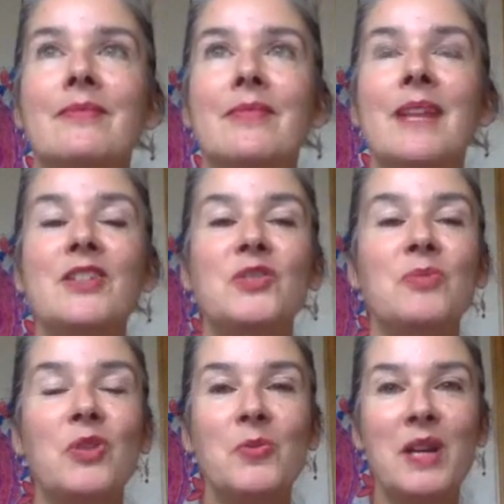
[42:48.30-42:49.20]
And
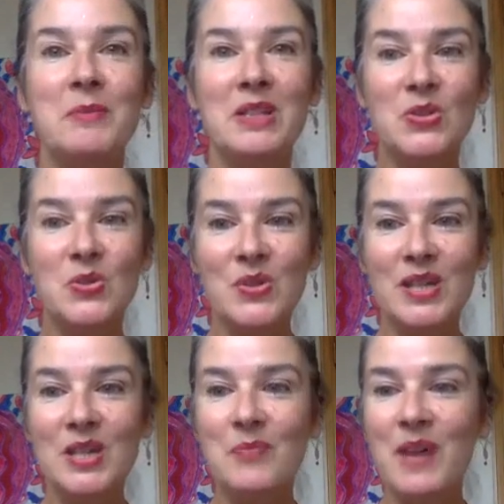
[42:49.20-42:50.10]
tomorrow we're going to be
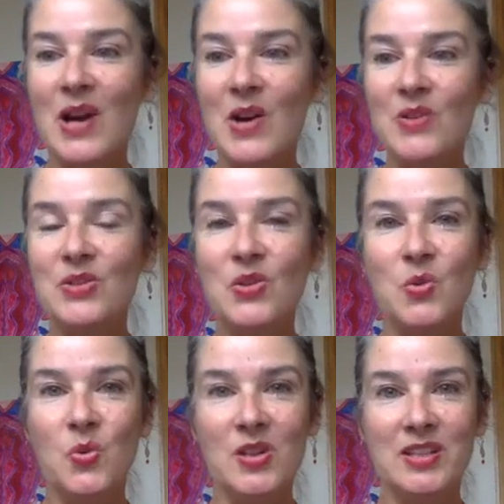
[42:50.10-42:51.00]
talking about the
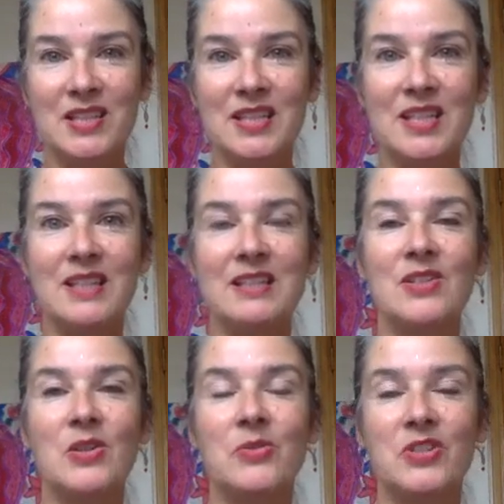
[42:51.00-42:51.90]
qualities
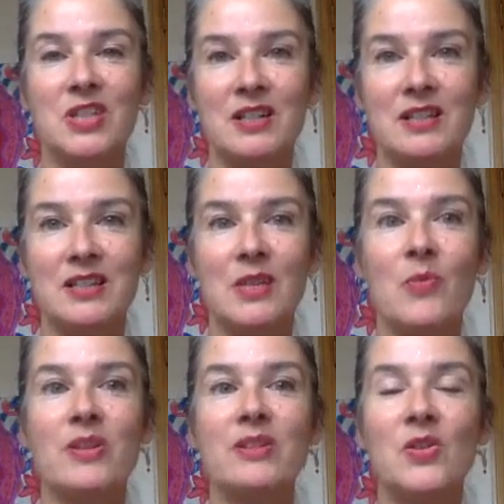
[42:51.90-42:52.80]
of Shakti. What
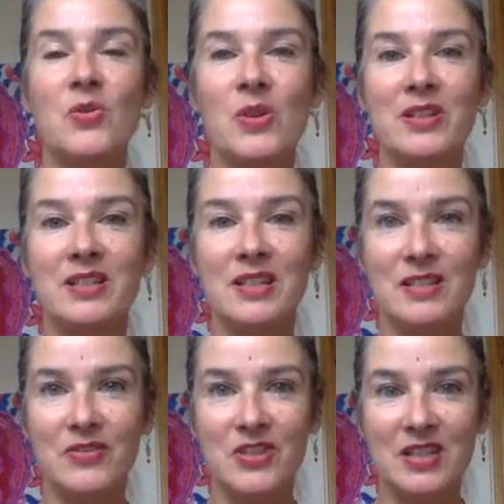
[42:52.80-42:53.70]
are the qualities of
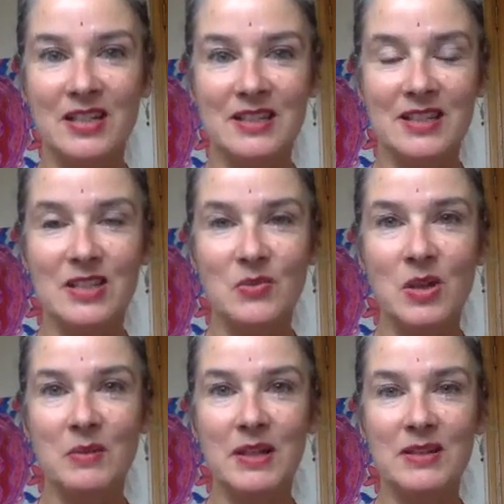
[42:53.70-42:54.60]
Shakti? So we're
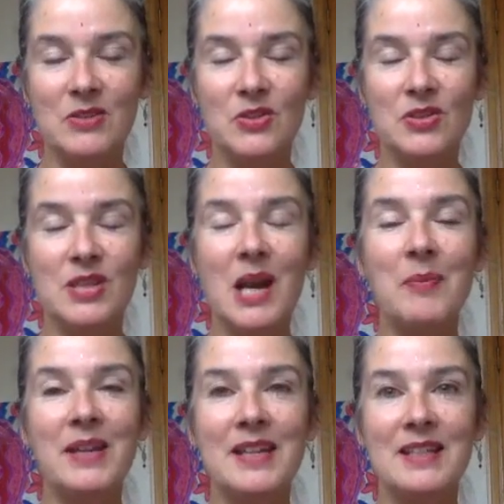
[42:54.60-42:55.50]
going to be
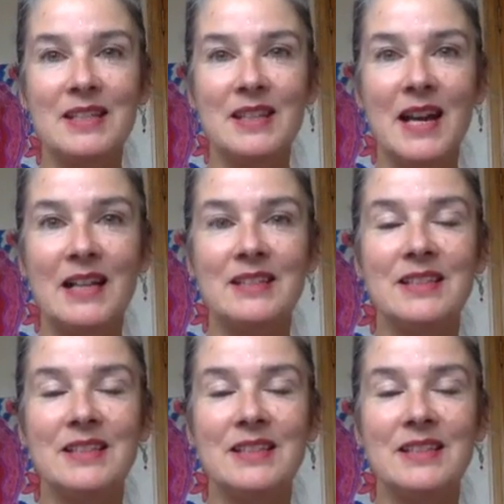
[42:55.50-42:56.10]
tapping into that